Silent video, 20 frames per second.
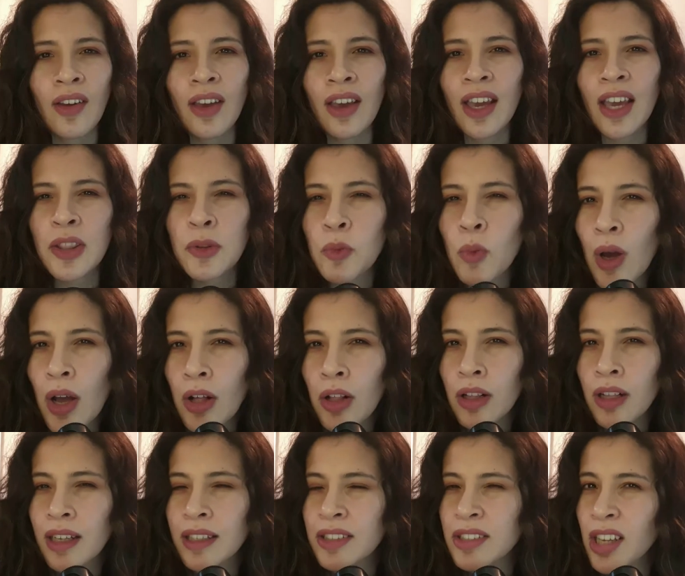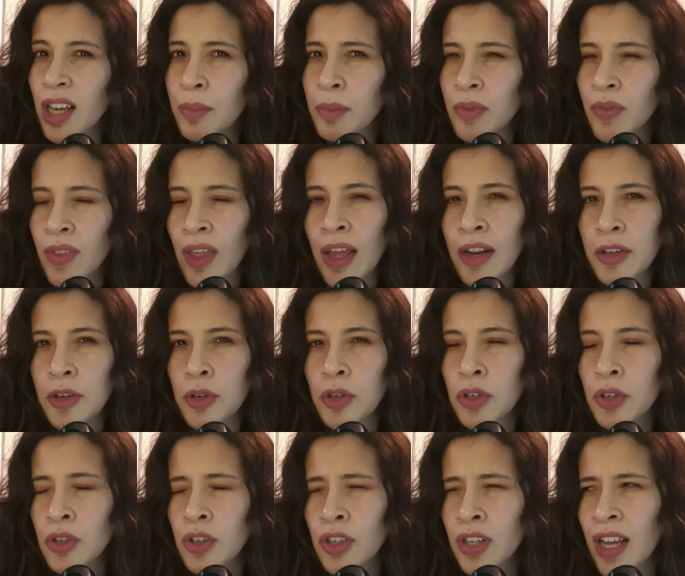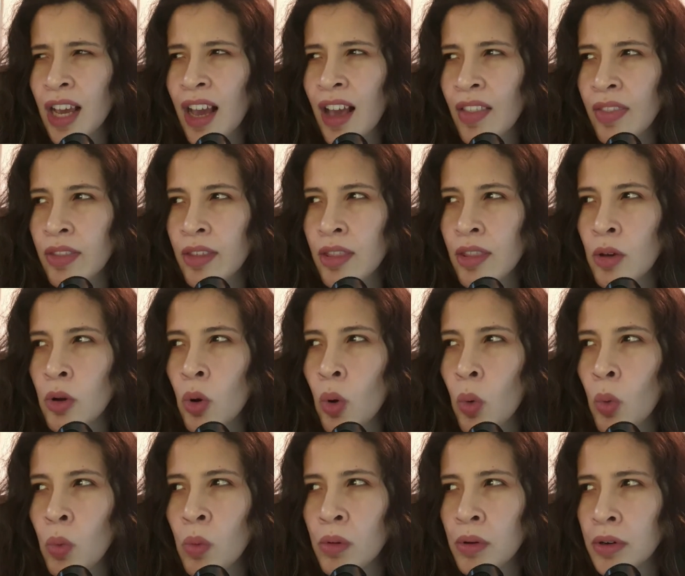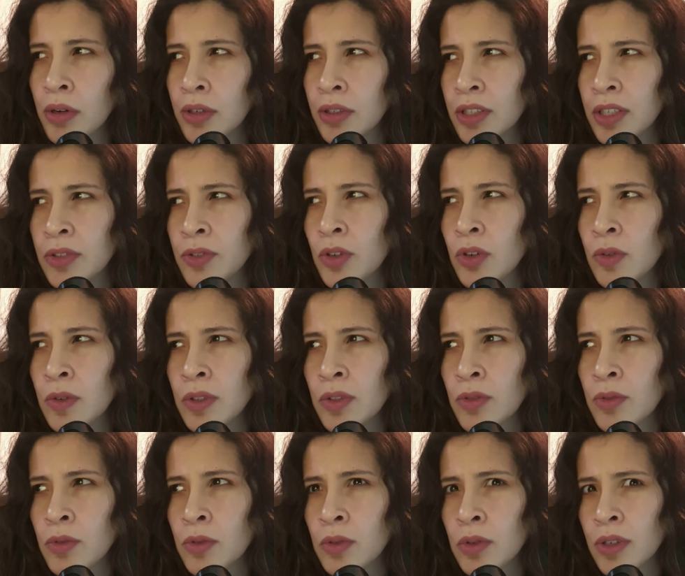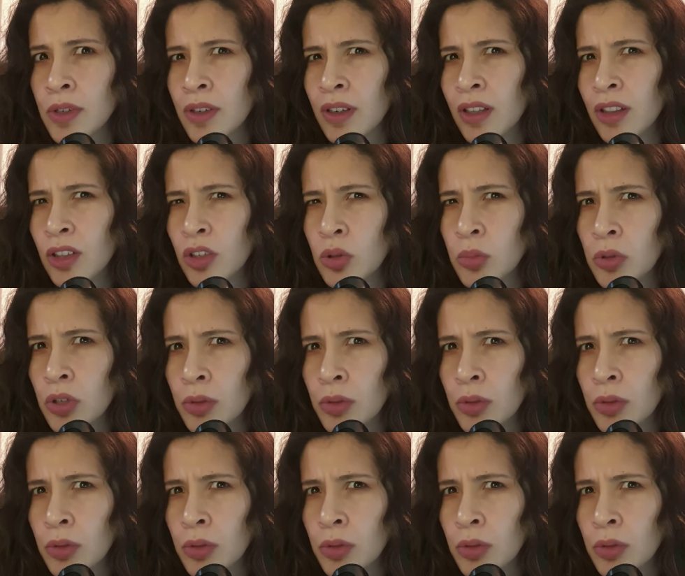And well, on top of that, you could add that the whole world is going through a global